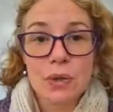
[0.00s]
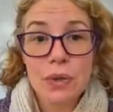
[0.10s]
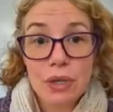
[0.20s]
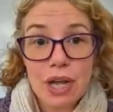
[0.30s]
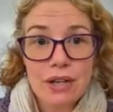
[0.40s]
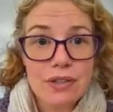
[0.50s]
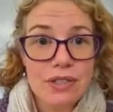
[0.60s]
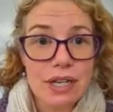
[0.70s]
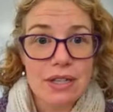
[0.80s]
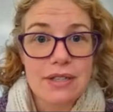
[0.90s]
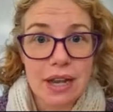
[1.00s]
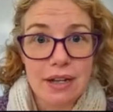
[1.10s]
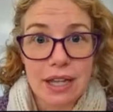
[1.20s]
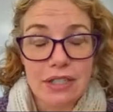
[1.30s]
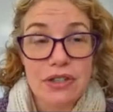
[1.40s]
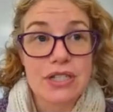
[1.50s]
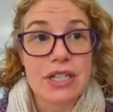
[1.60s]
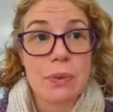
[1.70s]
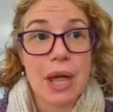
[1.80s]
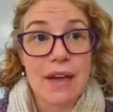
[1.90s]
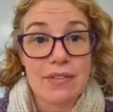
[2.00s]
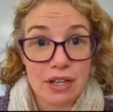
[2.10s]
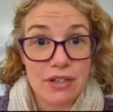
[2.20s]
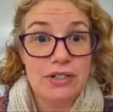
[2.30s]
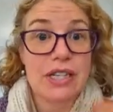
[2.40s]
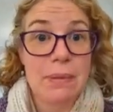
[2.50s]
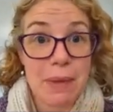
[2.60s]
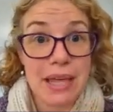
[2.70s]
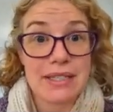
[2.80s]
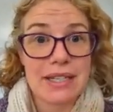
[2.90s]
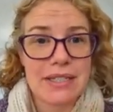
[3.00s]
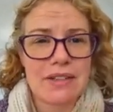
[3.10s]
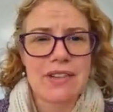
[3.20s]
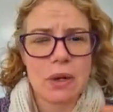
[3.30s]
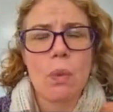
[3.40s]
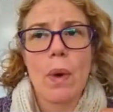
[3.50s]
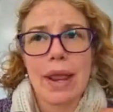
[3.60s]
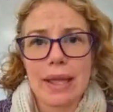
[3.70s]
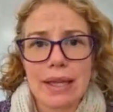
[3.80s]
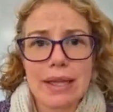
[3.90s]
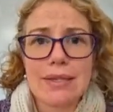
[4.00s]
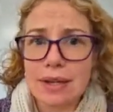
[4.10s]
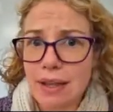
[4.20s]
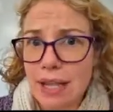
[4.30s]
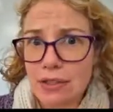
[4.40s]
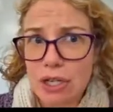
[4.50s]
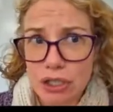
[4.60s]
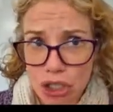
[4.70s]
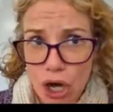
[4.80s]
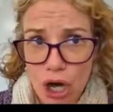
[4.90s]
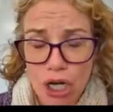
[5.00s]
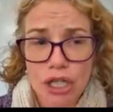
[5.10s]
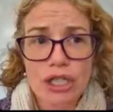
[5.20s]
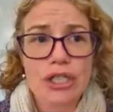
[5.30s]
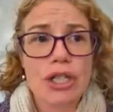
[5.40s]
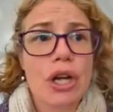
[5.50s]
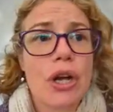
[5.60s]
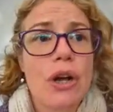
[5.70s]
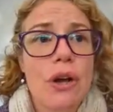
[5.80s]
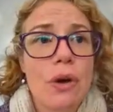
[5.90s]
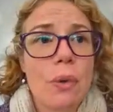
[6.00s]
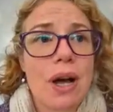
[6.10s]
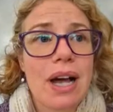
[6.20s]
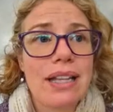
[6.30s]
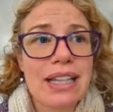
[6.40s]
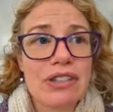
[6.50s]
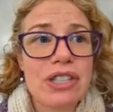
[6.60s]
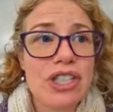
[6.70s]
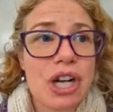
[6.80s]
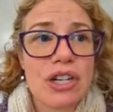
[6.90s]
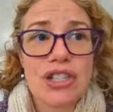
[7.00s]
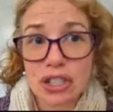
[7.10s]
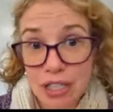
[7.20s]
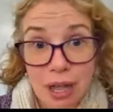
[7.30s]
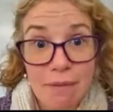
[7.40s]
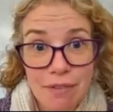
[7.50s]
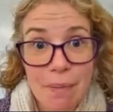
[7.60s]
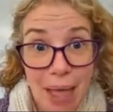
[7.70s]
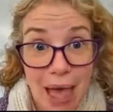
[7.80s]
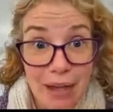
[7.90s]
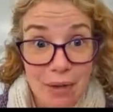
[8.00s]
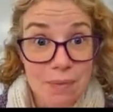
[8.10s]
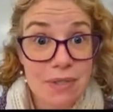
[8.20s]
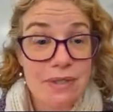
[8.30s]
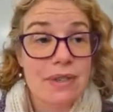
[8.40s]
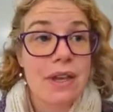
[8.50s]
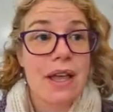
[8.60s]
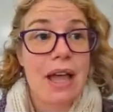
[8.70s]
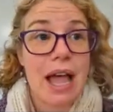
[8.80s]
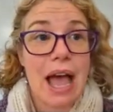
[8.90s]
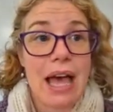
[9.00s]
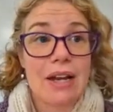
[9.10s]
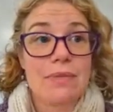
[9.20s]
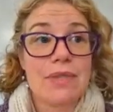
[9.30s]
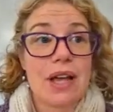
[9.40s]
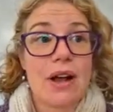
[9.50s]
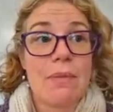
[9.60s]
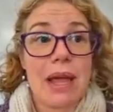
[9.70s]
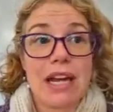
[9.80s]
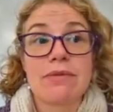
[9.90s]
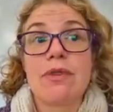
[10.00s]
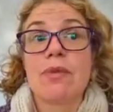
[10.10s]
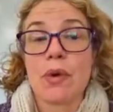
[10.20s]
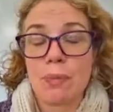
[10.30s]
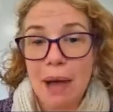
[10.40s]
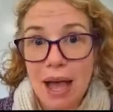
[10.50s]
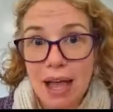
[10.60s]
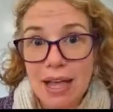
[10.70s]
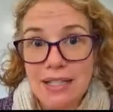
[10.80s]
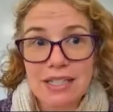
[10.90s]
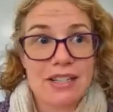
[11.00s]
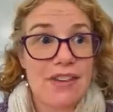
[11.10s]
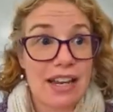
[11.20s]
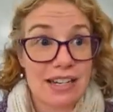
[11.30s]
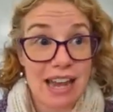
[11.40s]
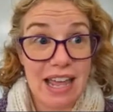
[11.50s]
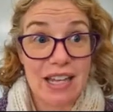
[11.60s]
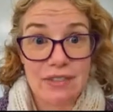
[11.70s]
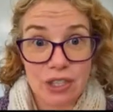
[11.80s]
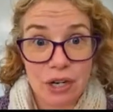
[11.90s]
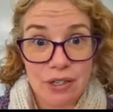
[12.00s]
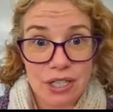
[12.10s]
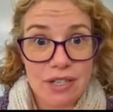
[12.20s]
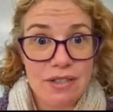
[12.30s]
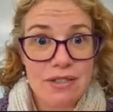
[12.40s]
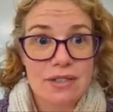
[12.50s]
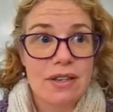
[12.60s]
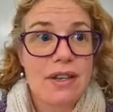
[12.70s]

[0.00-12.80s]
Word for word: So in order to understand static electricity, we have to understand the basics of like what is an electric charge. Well, electric charge is going to come from atoms. Atoms are made up of both positive and negative charges.